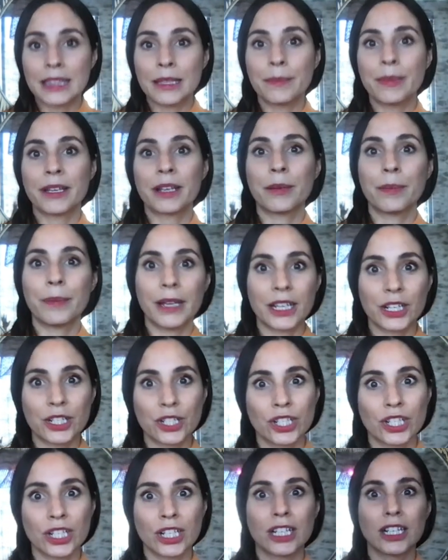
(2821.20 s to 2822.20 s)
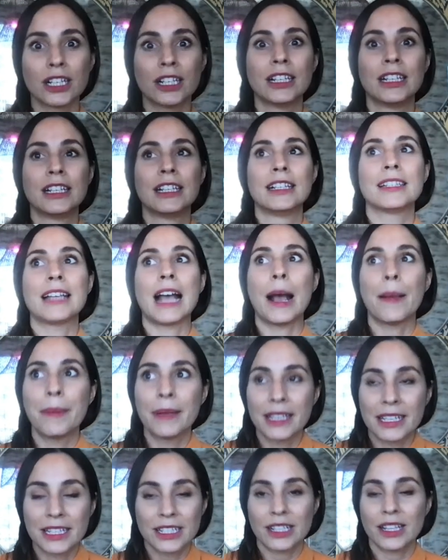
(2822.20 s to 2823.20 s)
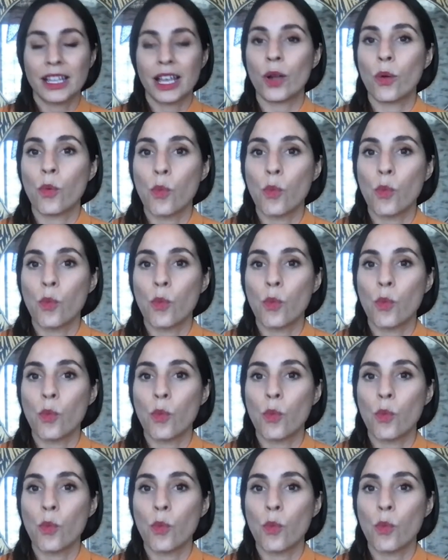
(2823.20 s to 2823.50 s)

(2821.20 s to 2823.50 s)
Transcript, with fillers: the bigger picture, tapping into like